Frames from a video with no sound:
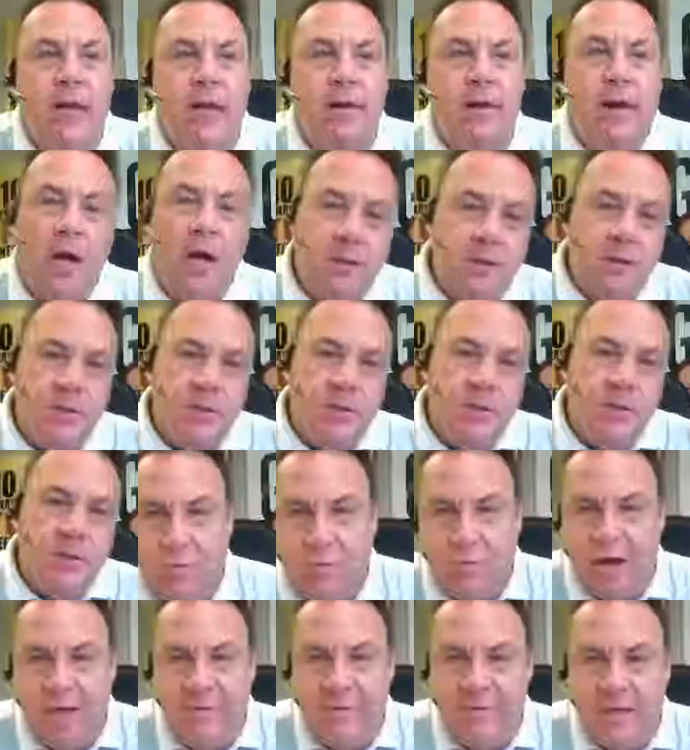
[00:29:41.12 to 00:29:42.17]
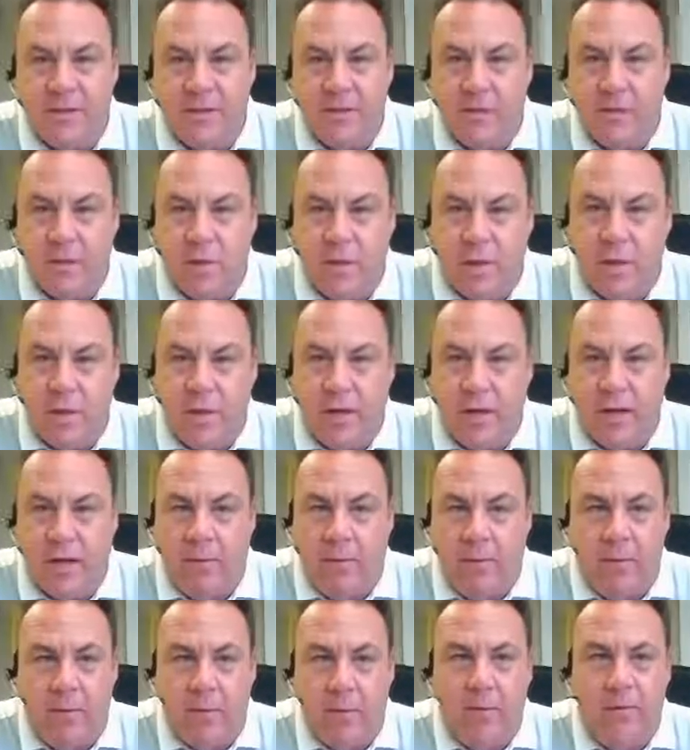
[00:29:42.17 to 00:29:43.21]
Their husband or wife doesn't work
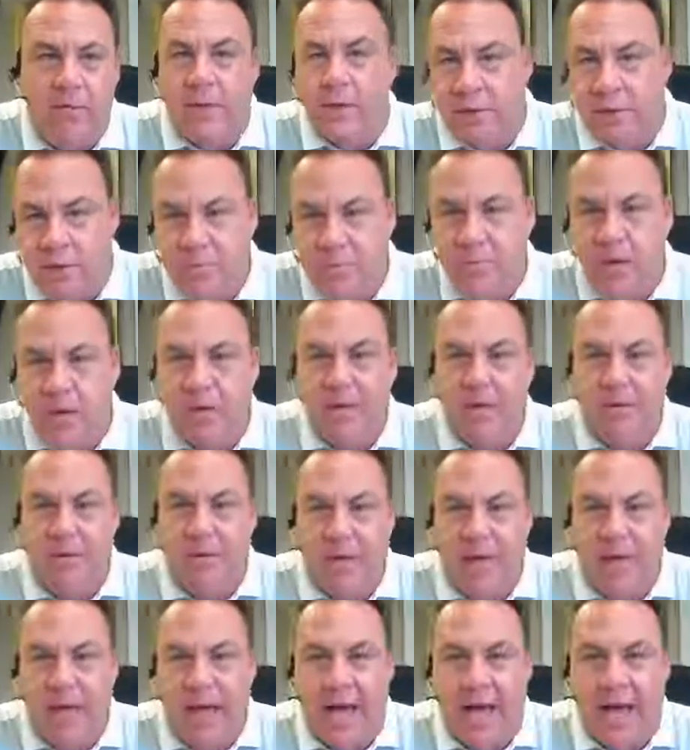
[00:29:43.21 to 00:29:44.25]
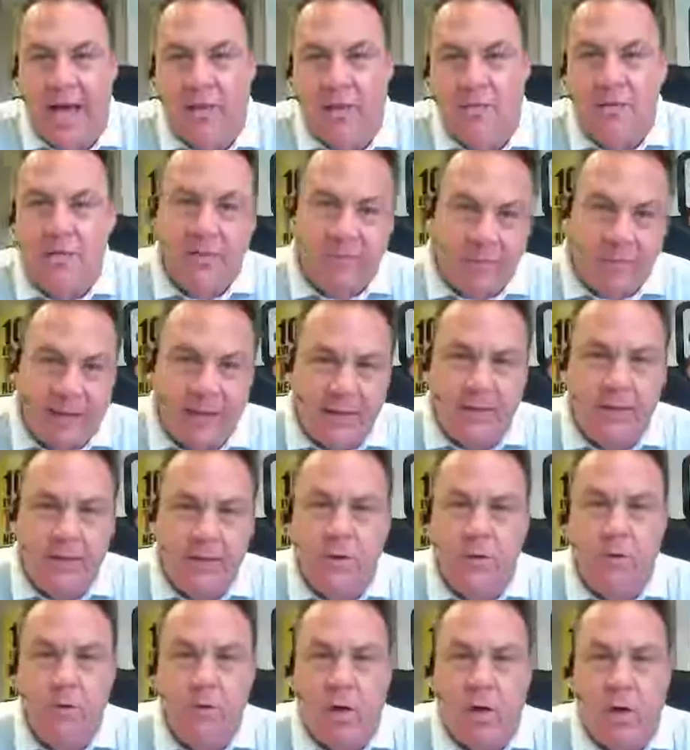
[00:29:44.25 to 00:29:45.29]
anymore. They just bought the big house. They've
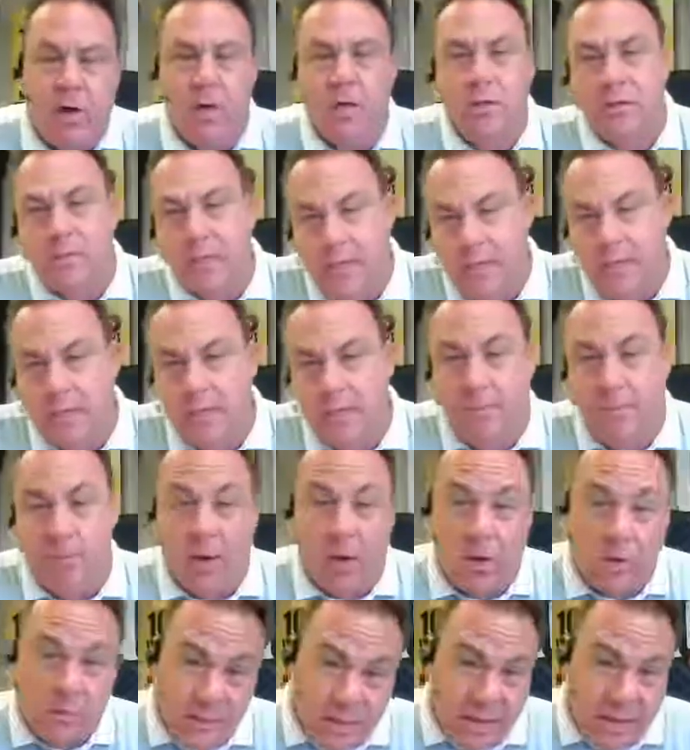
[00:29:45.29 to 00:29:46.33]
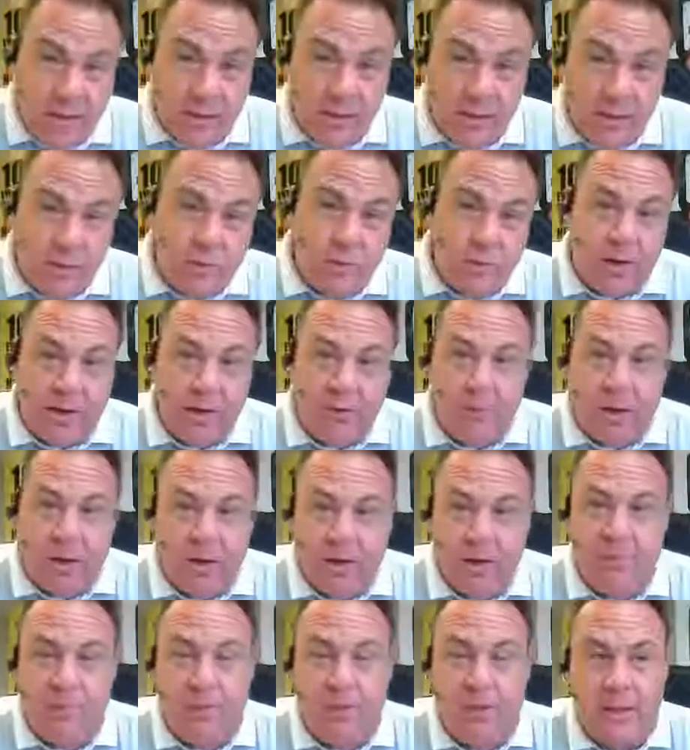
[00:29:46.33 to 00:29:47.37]
got the 2 cars. They did the boat. They did the 20
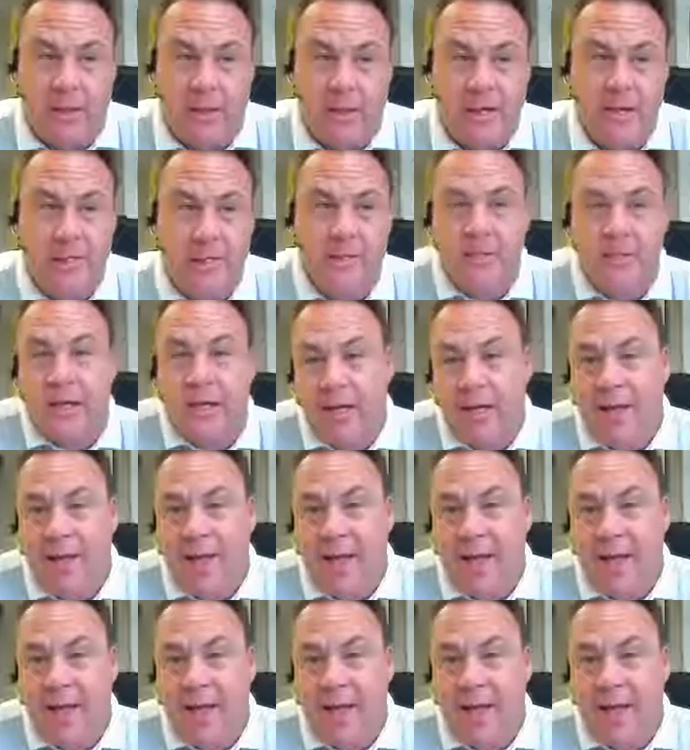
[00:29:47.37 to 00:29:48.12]
grand in Belize.